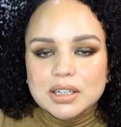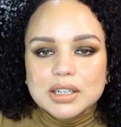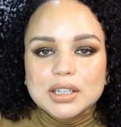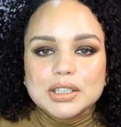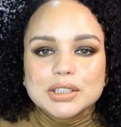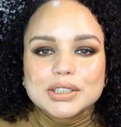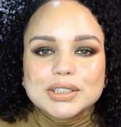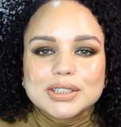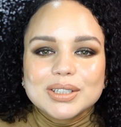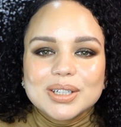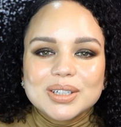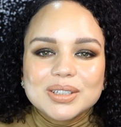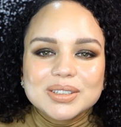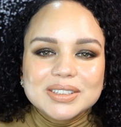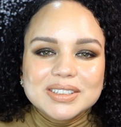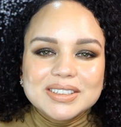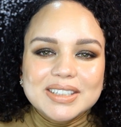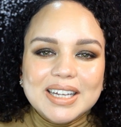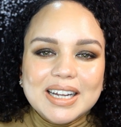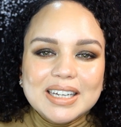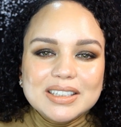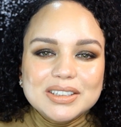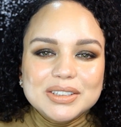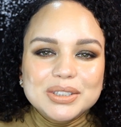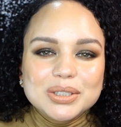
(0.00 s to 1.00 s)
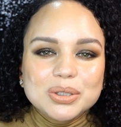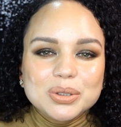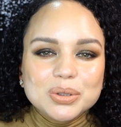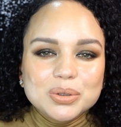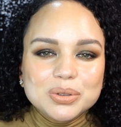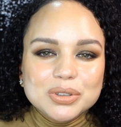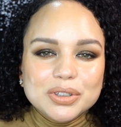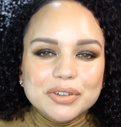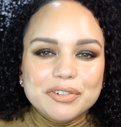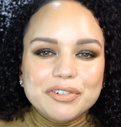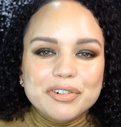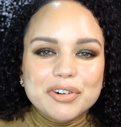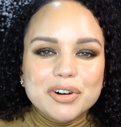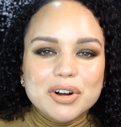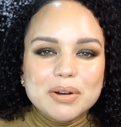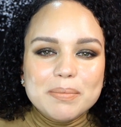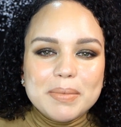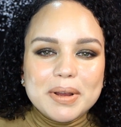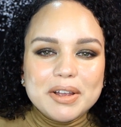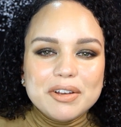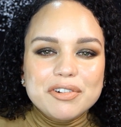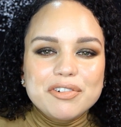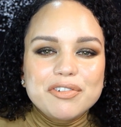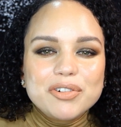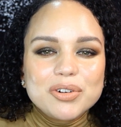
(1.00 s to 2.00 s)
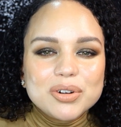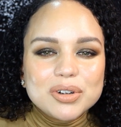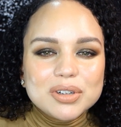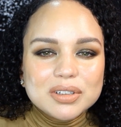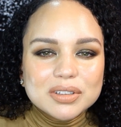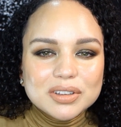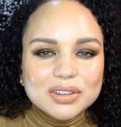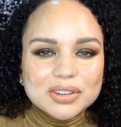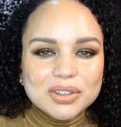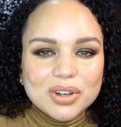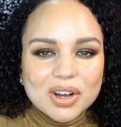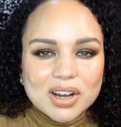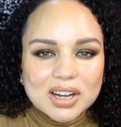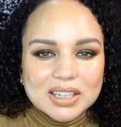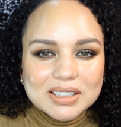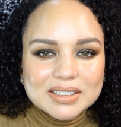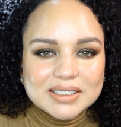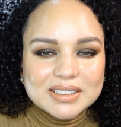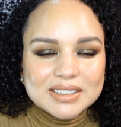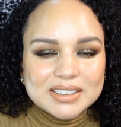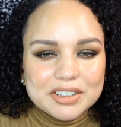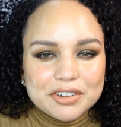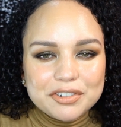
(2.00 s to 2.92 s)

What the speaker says: So stay tuned for my full thoughts,